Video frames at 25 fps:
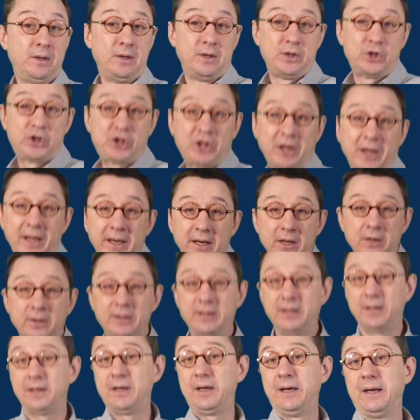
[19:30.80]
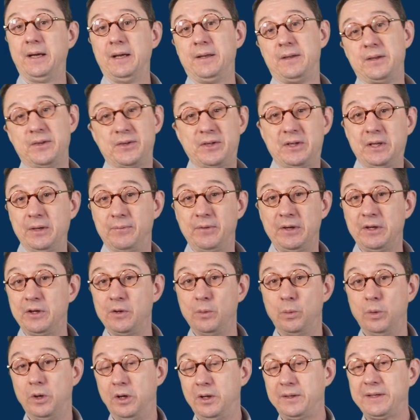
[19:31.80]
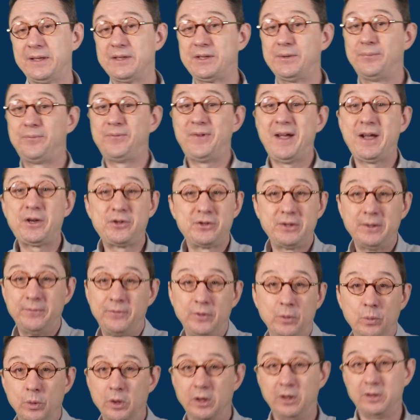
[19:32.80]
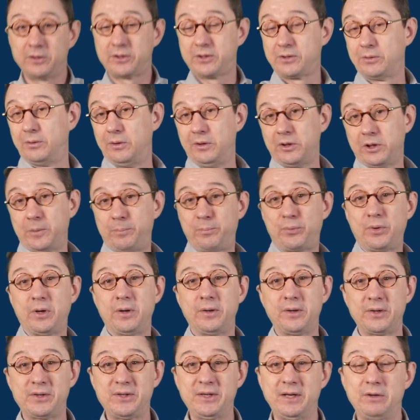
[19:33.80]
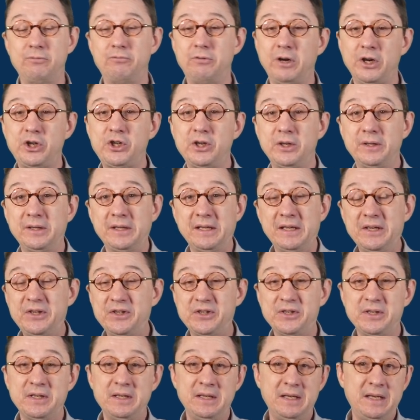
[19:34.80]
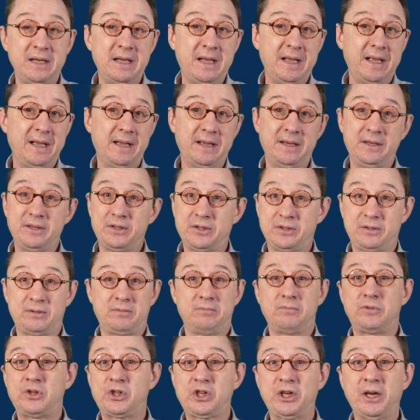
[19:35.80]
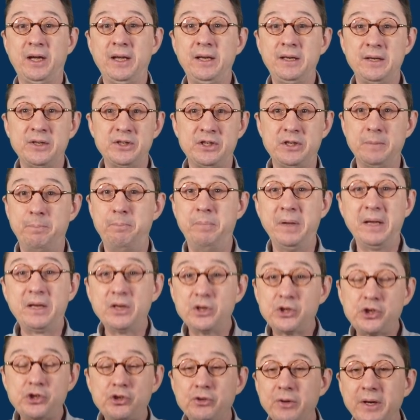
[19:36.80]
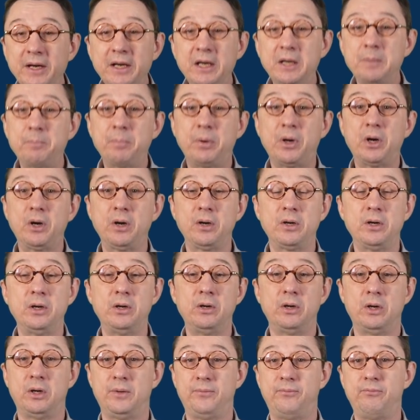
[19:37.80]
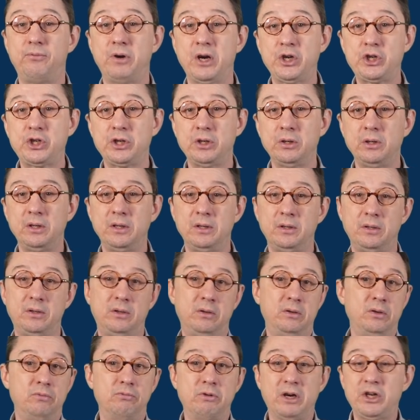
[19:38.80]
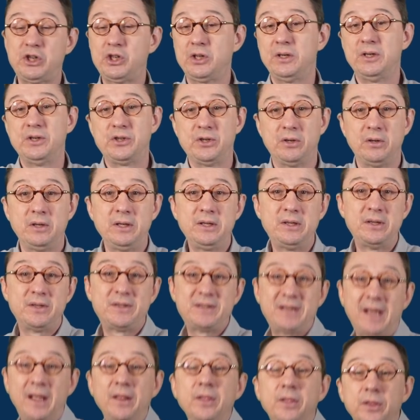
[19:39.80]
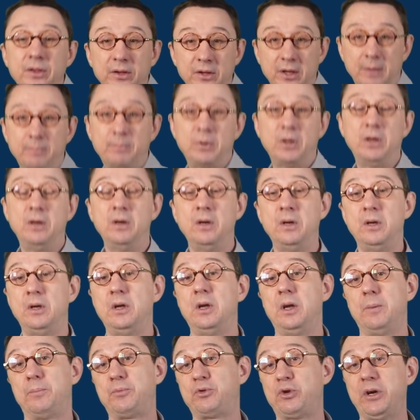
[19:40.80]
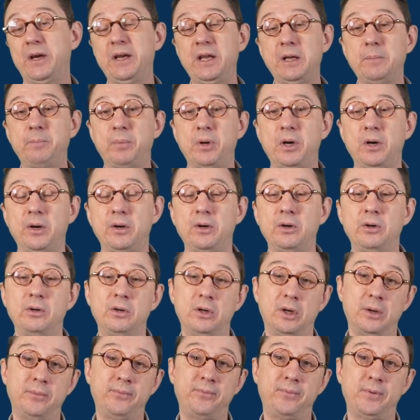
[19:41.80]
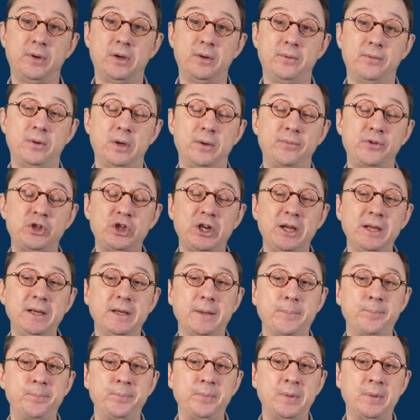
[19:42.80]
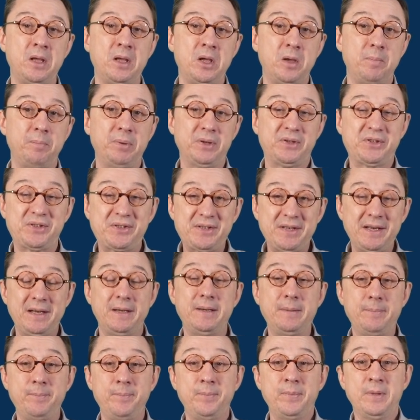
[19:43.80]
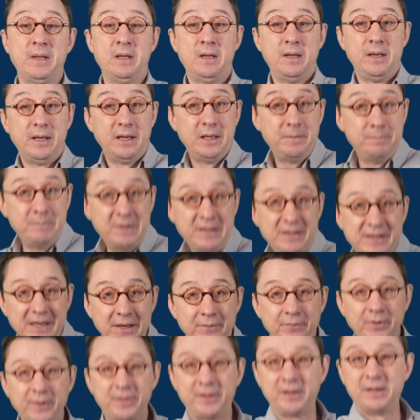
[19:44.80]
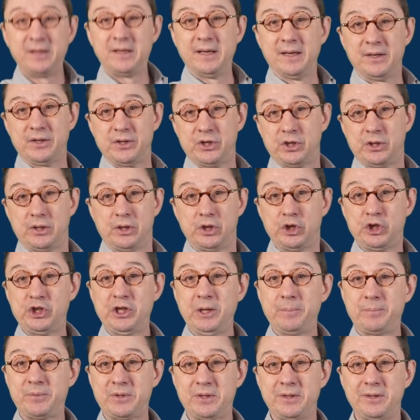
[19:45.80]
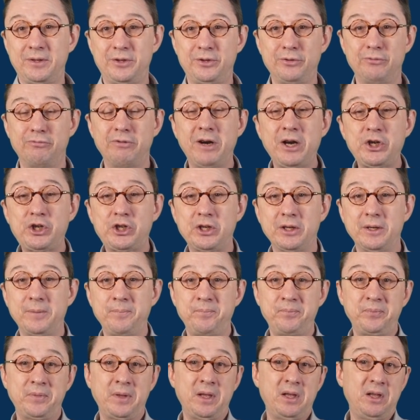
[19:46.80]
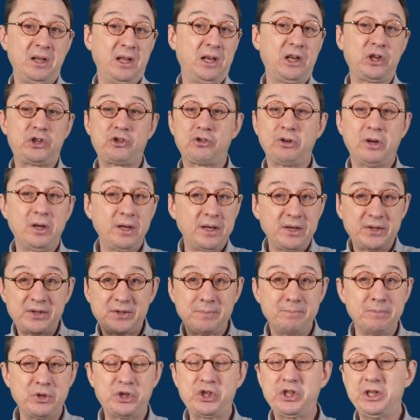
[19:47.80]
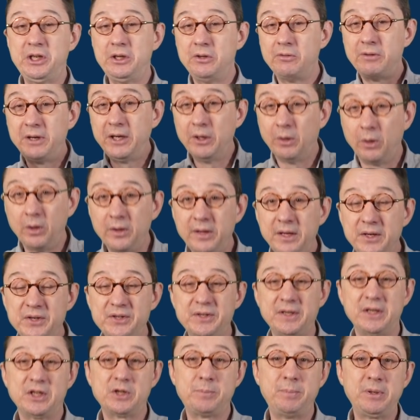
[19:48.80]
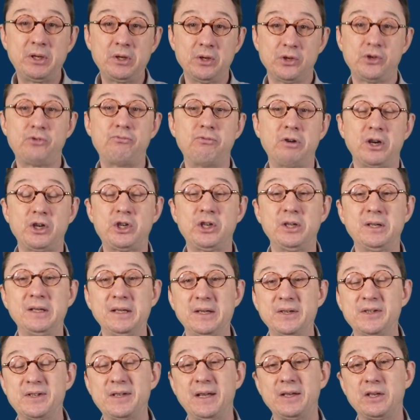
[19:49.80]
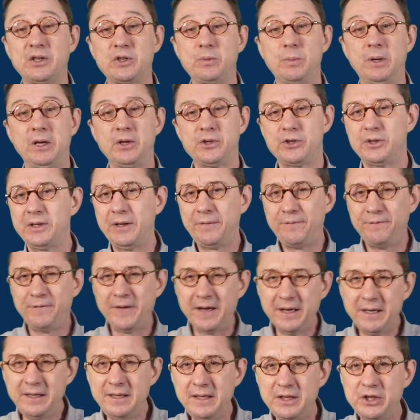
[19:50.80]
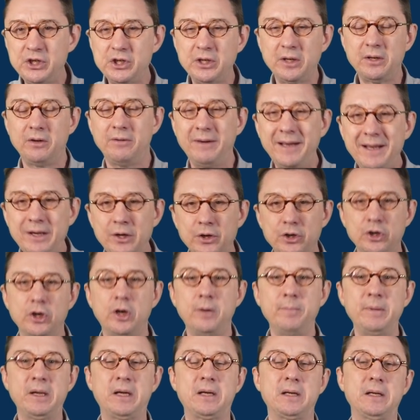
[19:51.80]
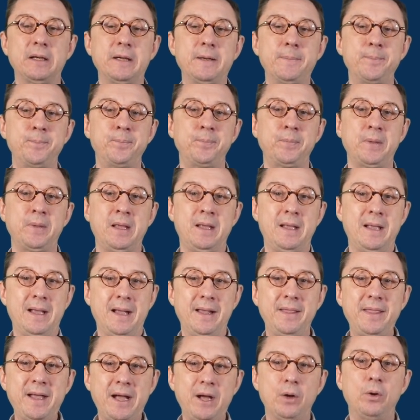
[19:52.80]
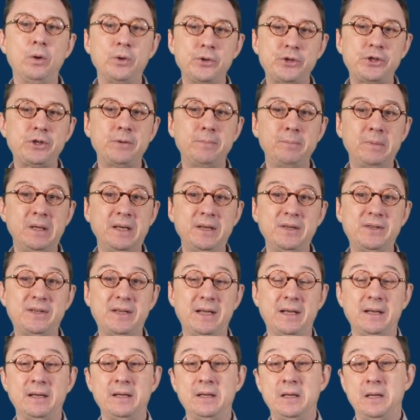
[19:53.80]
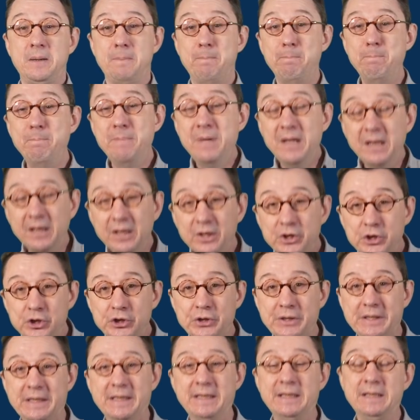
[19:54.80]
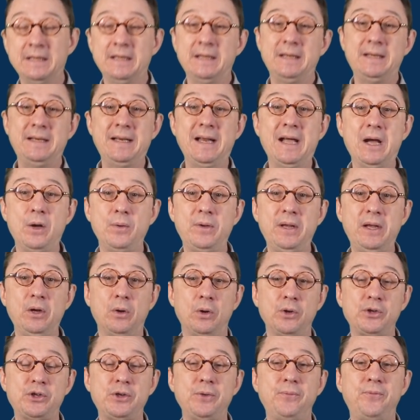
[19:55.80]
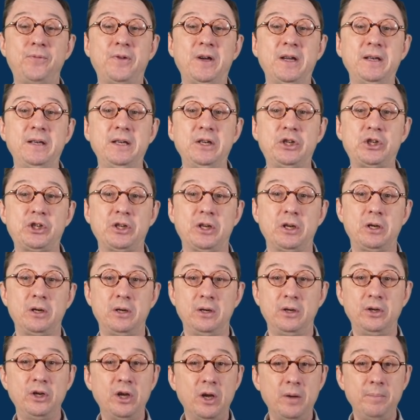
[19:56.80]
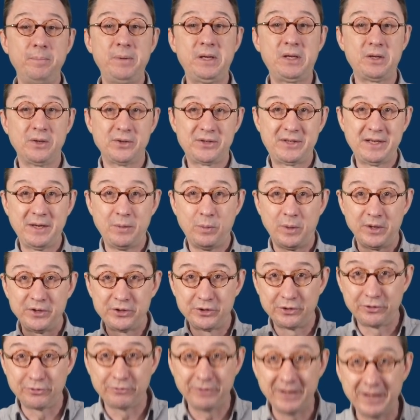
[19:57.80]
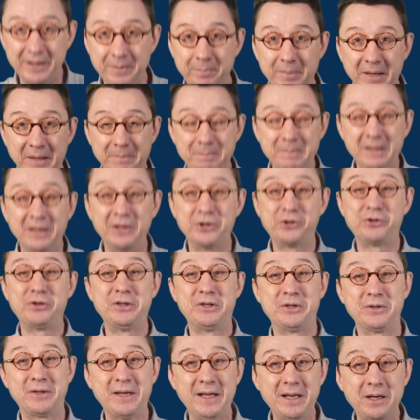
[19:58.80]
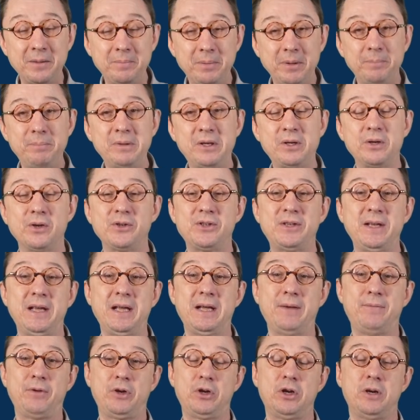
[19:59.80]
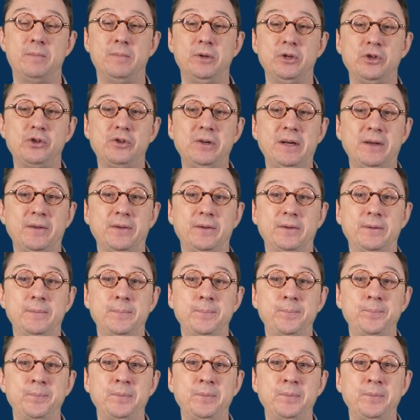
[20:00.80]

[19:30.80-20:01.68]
China, on the other hand, is giving the world, as a factory of the world, all the products that Russia needs. And China is the biggest trading partner of Russia. Russia is only the 10th number trading partner of China. But same, it means everything gets shipped to Russia, electronics, machinery, all these things, because Russia needs that as well. So they find each other economically, and that also means that military, now they also find each other, not because they want to create a big military together, but because they have a common threat.